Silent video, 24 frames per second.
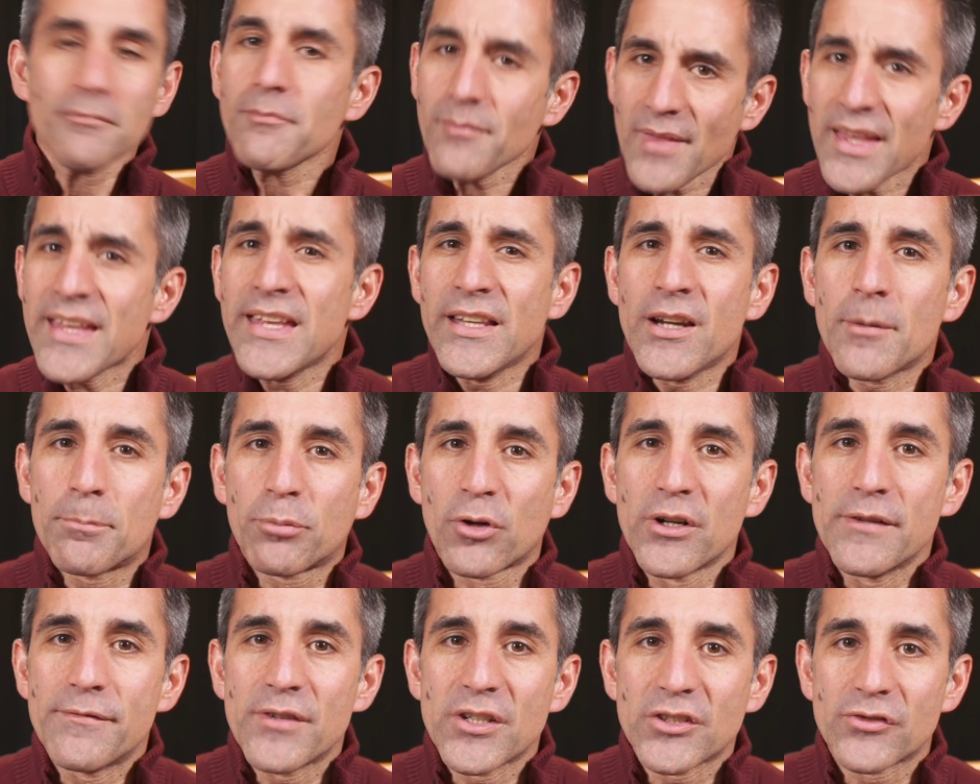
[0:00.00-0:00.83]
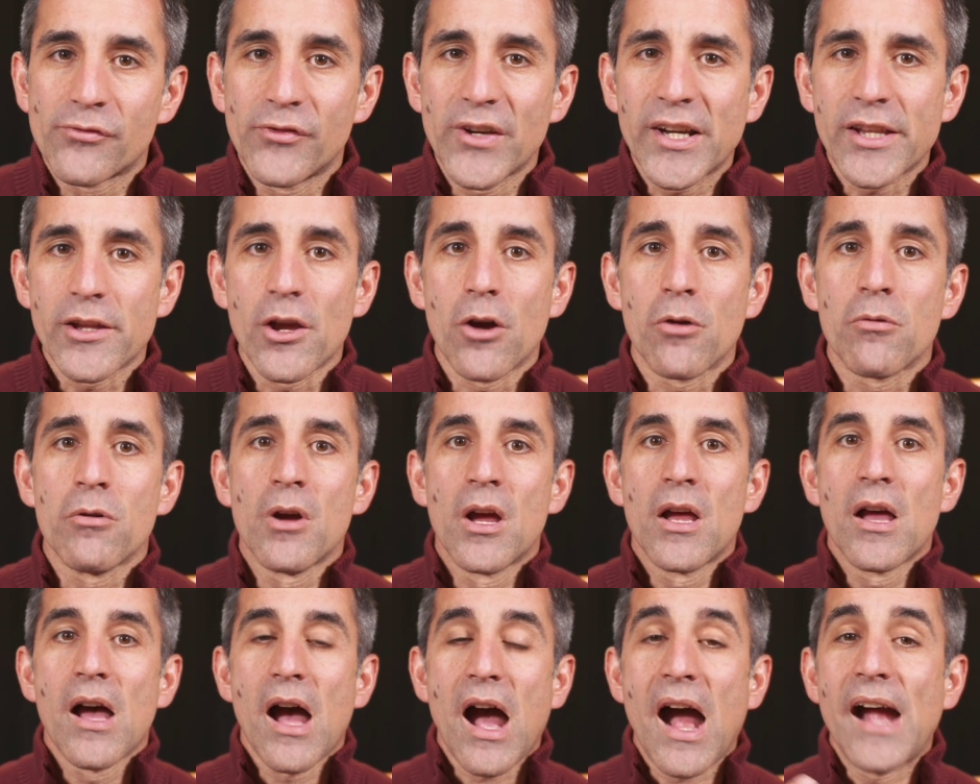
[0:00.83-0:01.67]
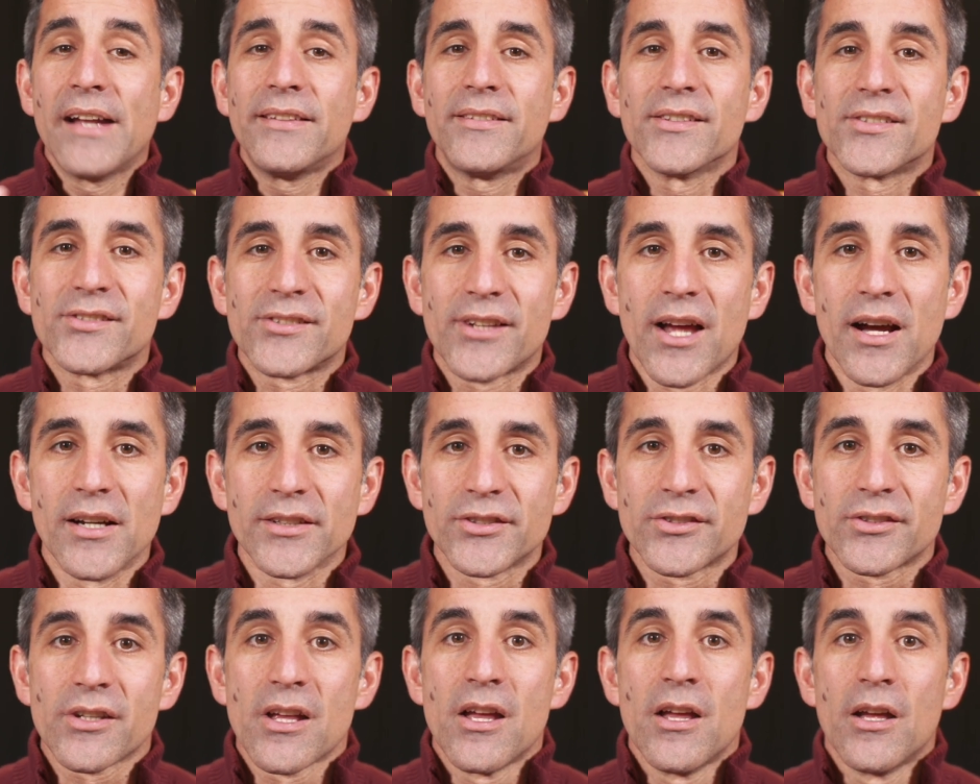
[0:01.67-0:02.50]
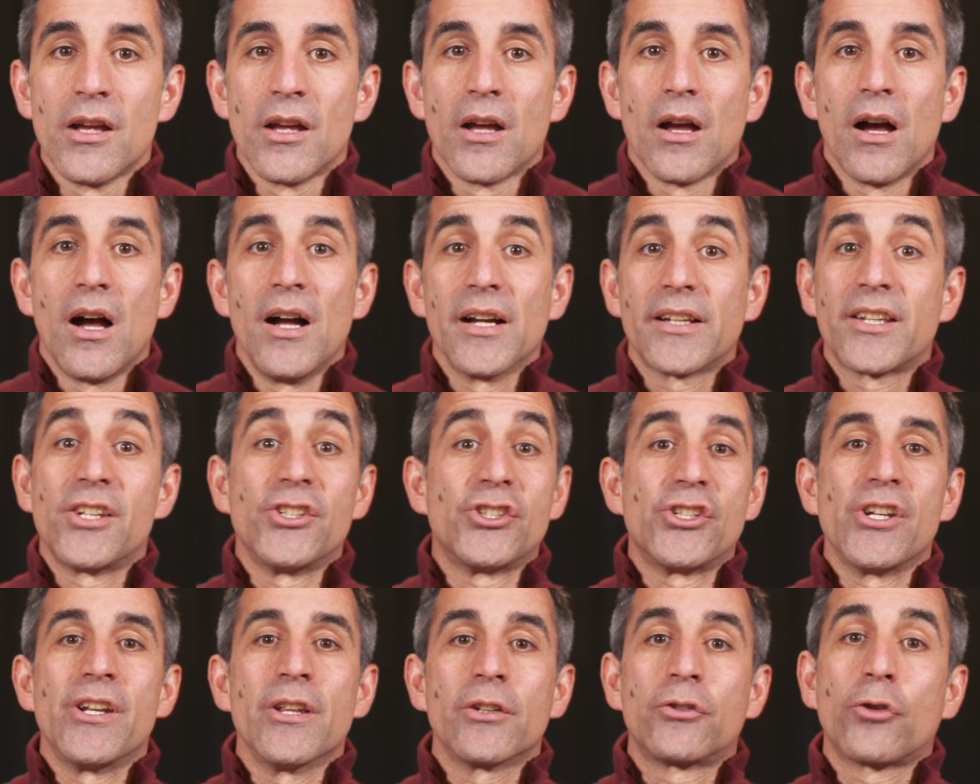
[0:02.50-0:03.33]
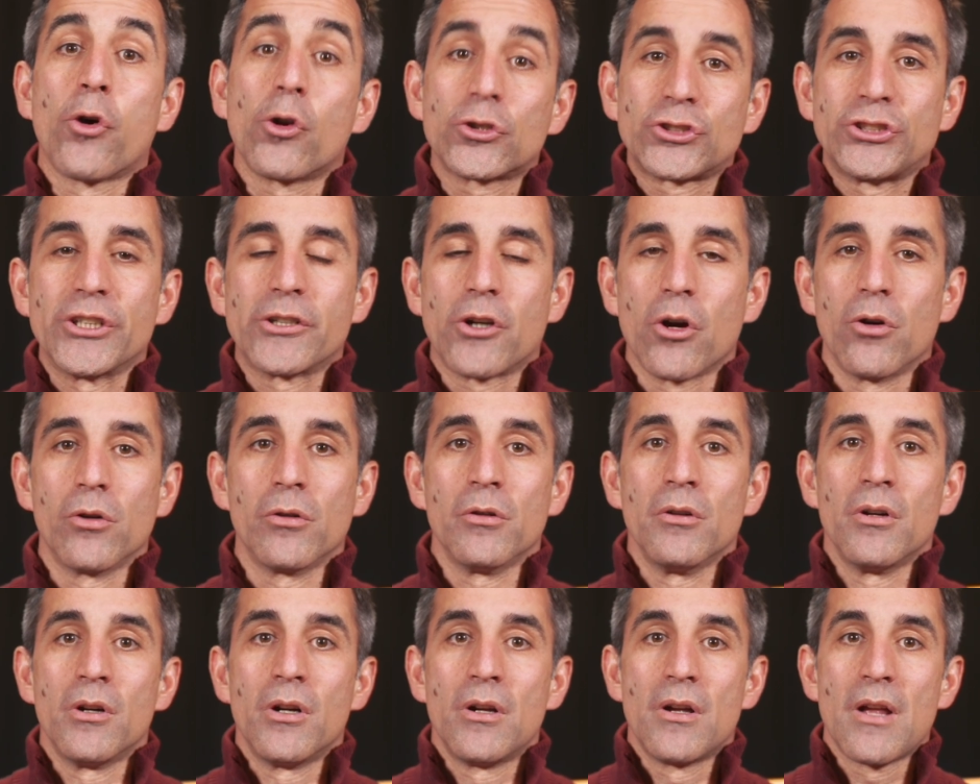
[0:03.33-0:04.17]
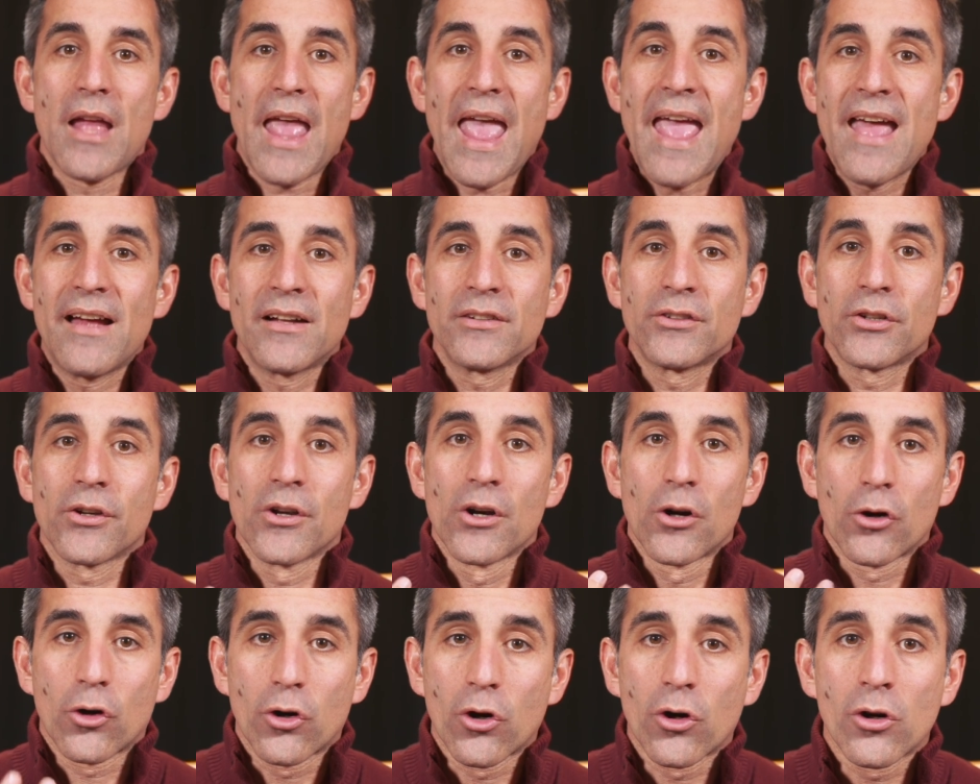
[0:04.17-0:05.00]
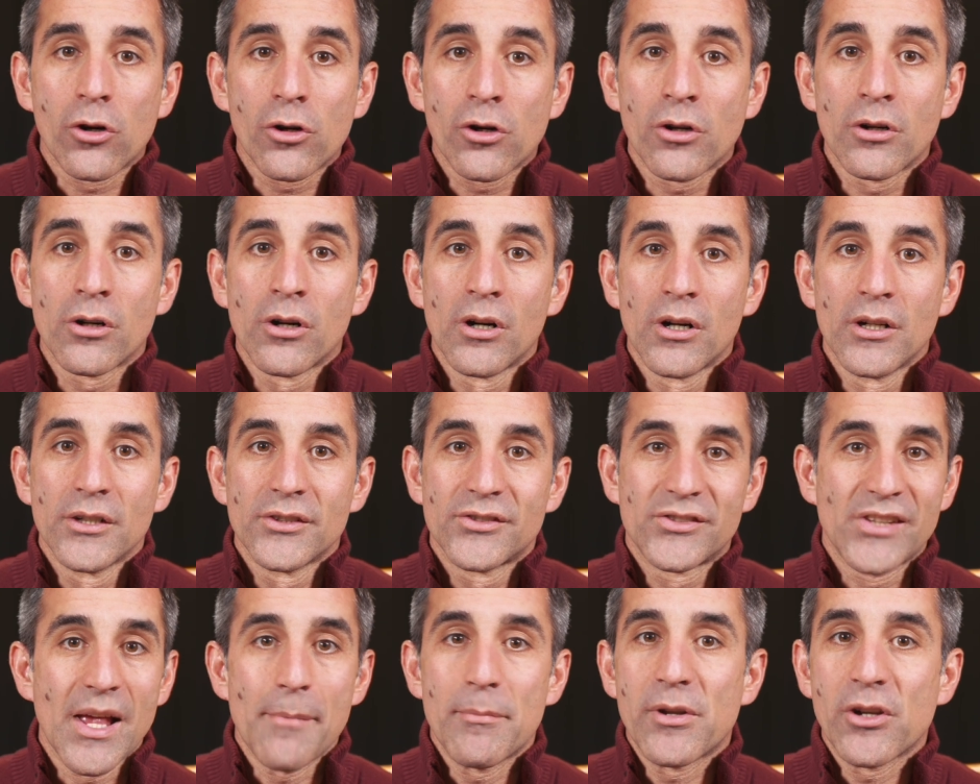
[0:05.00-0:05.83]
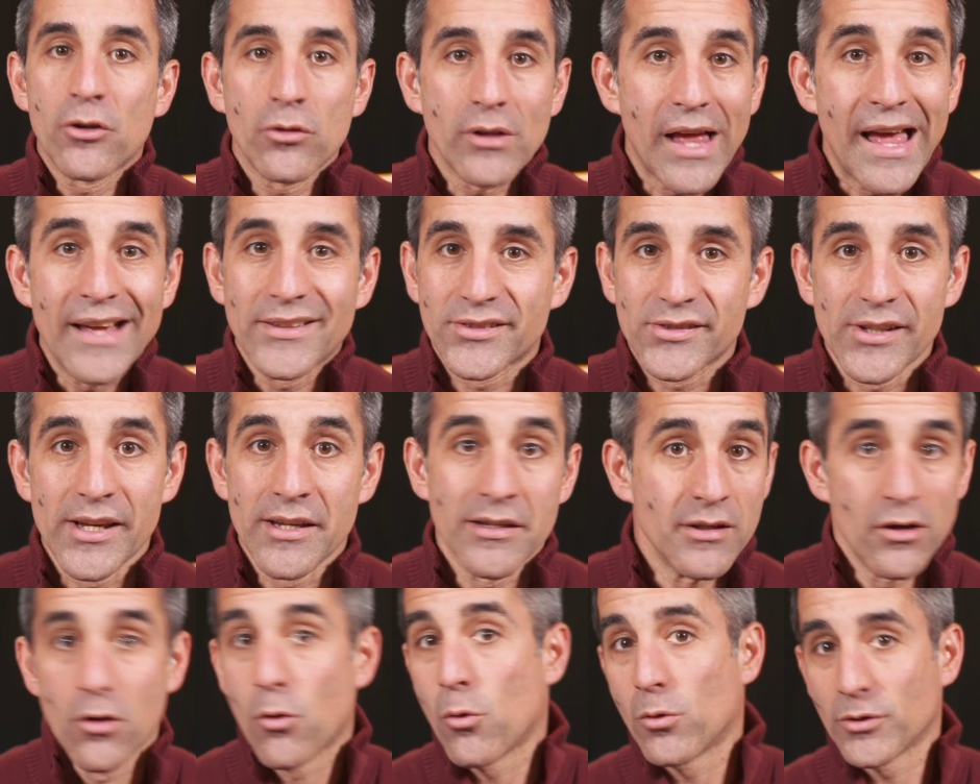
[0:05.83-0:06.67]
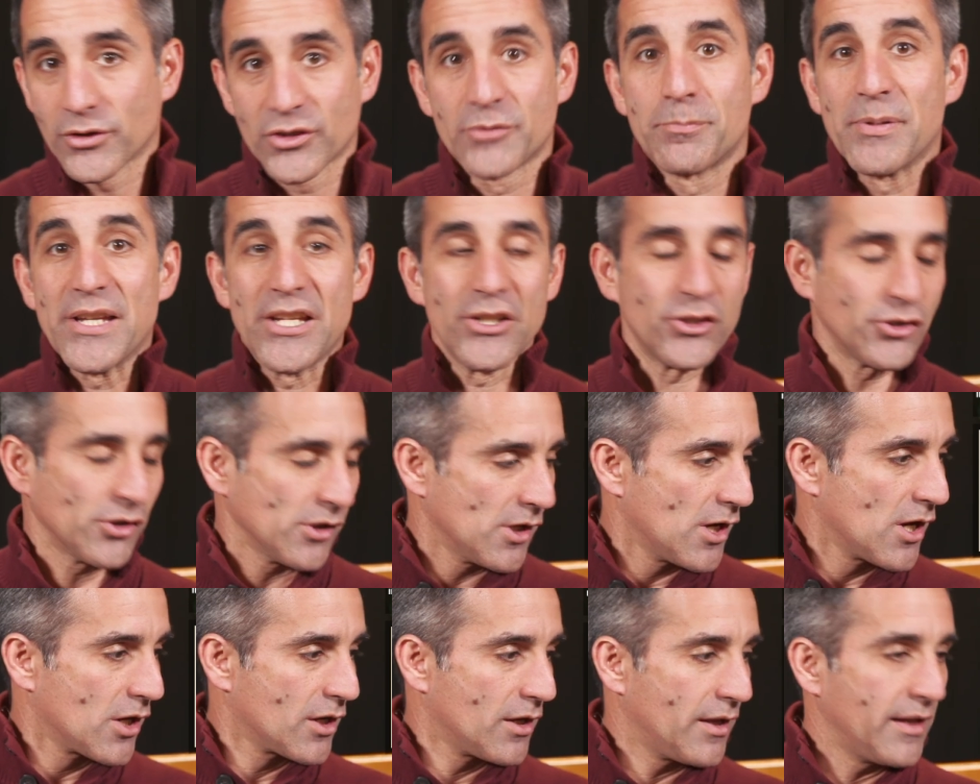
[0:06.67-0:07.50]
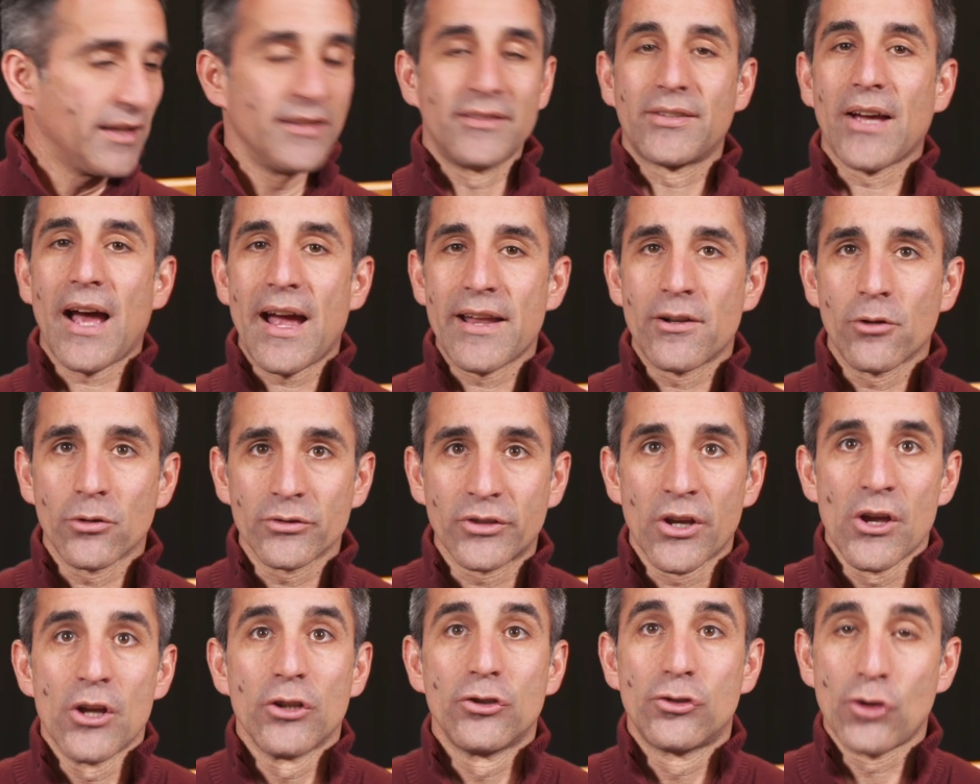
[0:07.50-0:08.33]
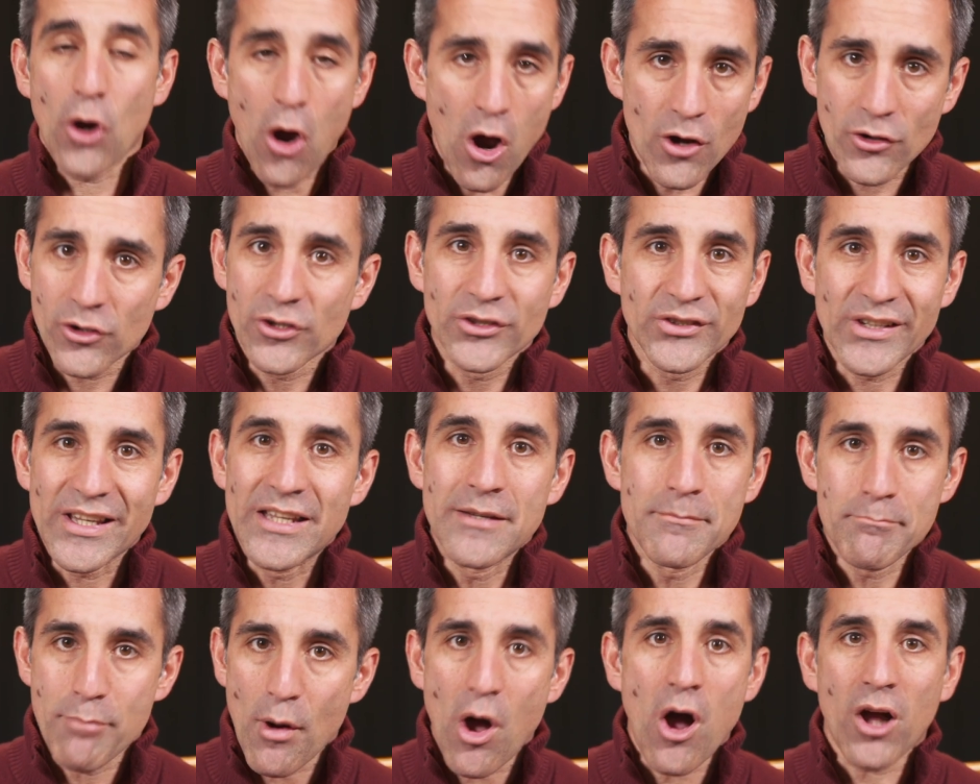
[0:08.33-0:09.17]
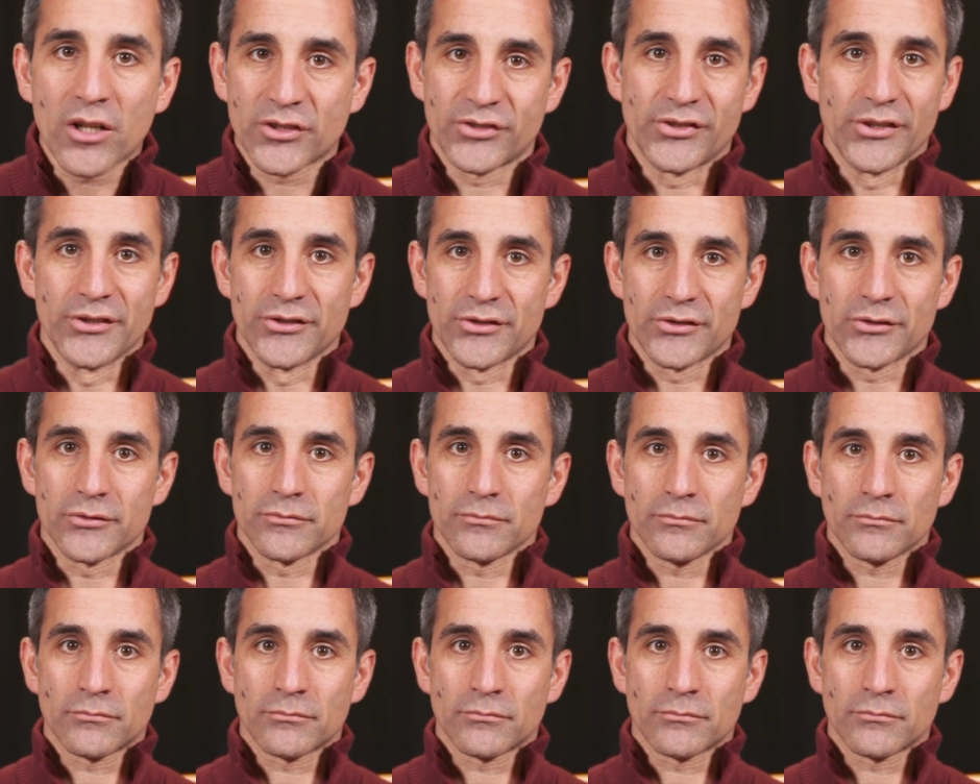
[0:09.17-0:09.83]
In a previous video, I discuss Kishida Toshiko and her seminal essay or speech entitled Daughters in Boxes.